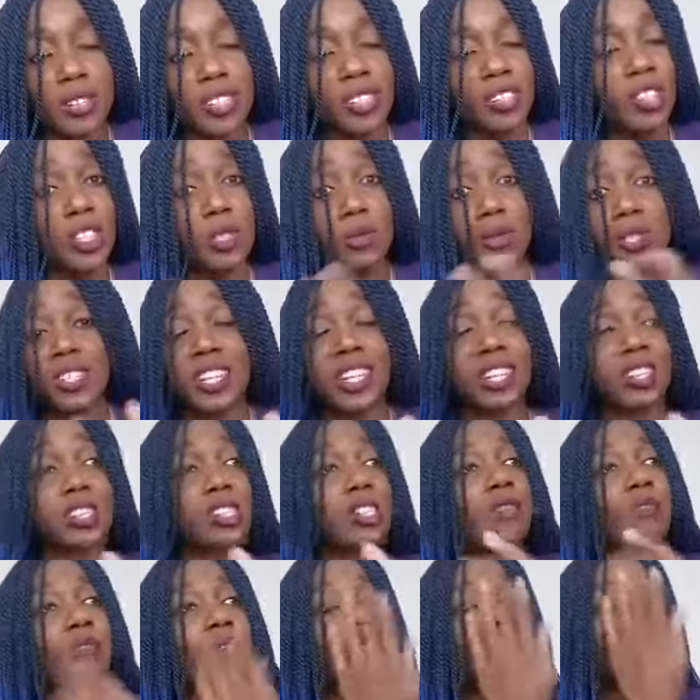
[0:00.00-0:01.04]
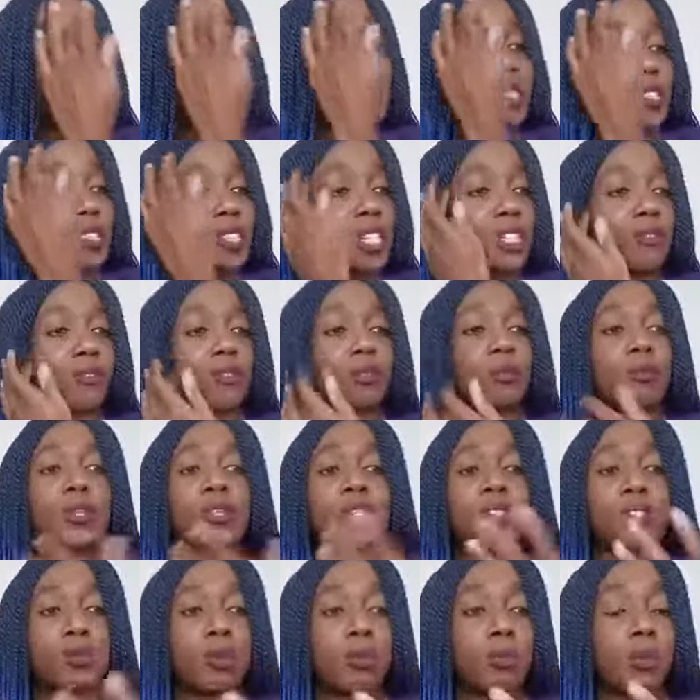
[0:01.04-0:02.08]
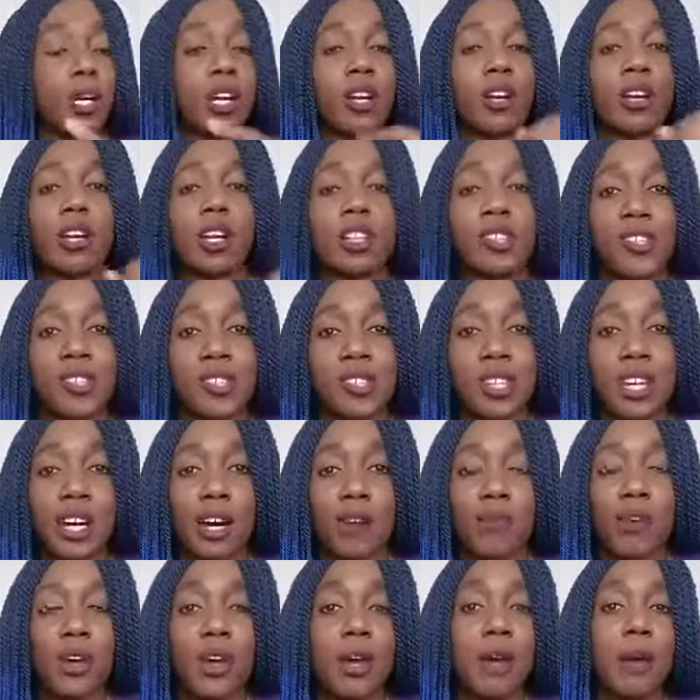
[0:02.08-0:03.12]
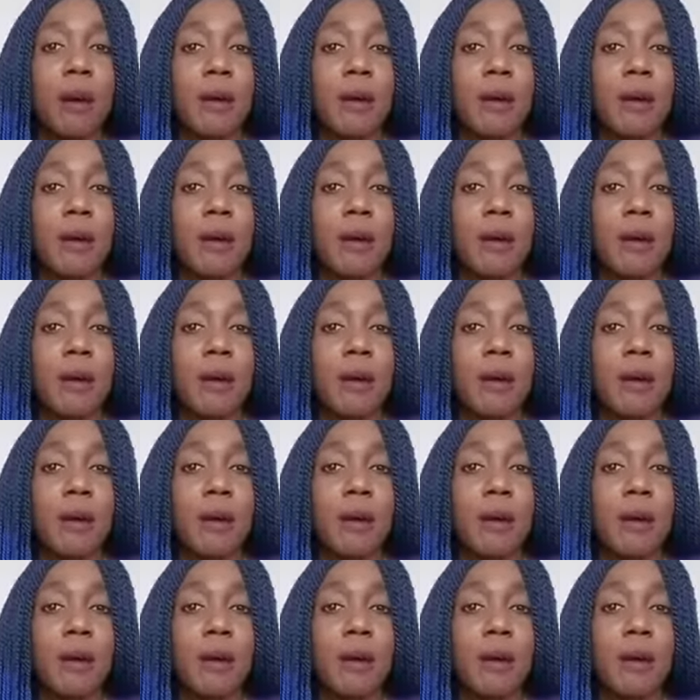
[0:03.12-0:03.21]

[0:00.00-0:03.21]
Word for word: And she was actually a very successful businesswoman and all this stuff.